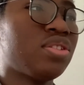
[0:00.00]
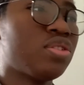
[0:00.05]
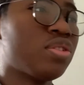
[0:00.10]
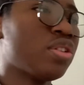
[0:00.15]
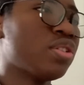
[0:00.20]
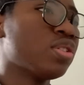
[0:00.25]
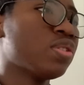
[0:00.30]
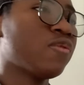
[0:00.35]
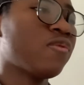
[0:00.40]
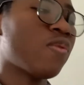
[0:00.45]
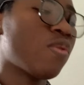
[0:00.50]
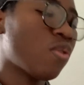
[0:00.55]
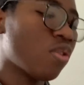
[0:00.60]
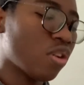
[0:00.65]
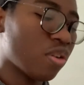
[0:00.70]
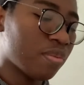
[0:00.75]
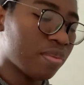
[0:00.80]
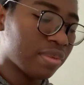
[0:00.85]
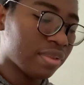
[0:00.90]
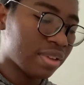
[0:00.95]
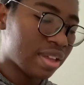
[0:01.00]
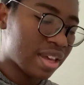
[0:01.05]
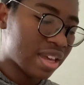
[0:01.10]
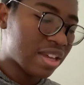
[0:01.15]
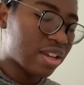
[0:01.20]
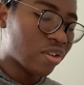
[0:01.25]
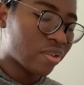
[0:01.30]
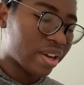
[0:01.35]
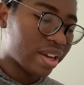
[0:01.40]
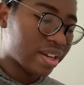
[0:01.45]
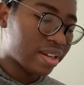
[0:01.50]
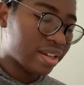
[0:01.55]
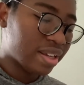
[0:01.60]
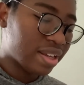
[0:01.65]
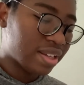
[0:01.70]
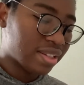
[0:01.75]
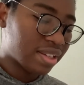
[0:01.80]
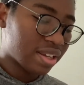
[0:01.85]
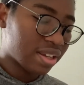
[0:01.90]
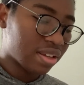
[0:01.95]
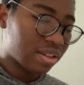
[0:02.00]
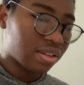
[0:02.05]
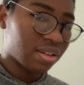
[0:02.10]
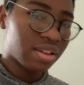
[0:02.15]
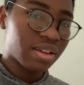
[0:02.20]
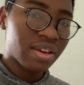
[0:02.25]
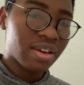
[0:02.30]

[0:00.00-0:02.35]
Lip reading: transform like in great detail.